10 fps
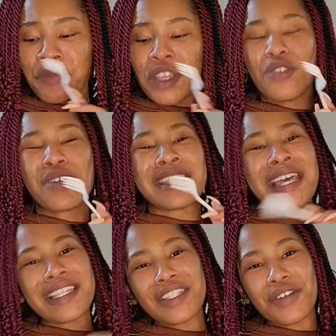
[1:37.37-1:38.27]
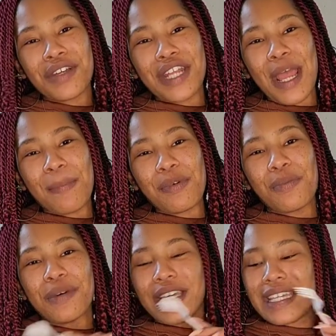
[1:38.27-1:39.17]
You could taste the green apple,
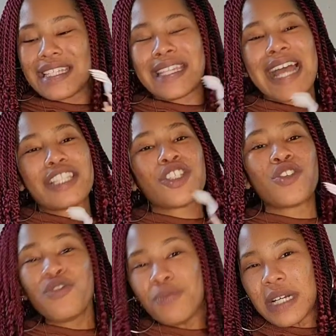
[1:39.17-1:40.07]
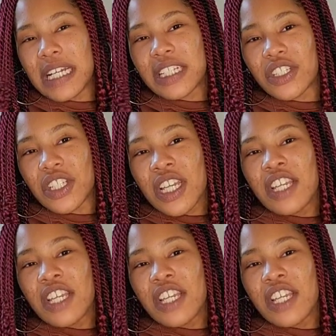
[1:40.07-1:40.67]
but it's not too much.